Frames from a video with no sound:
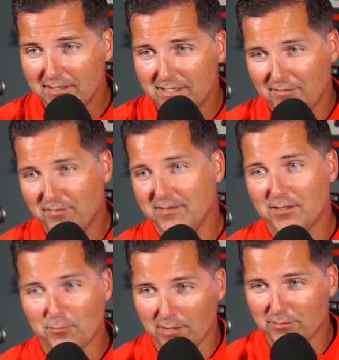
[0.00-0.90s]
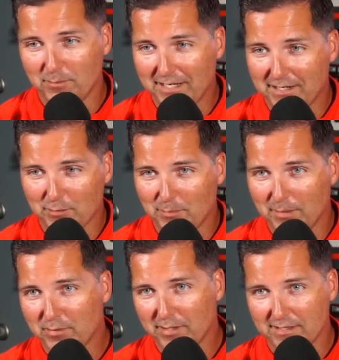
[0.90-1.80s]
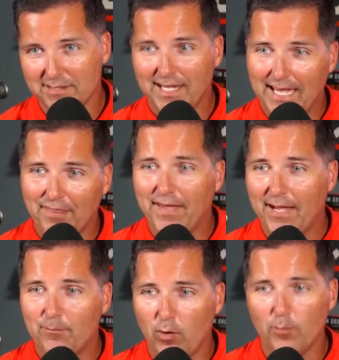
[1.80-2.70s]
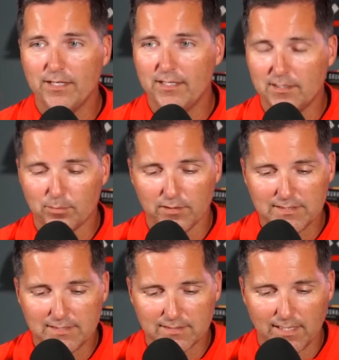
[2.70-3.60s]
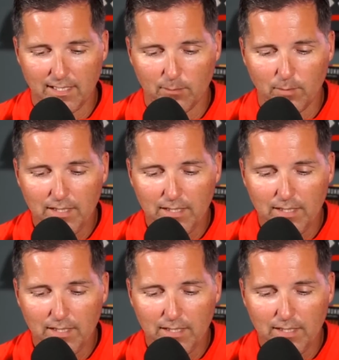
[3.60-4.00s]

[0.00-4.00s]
if neither one of them make another big play that they had that moment in a preseason game.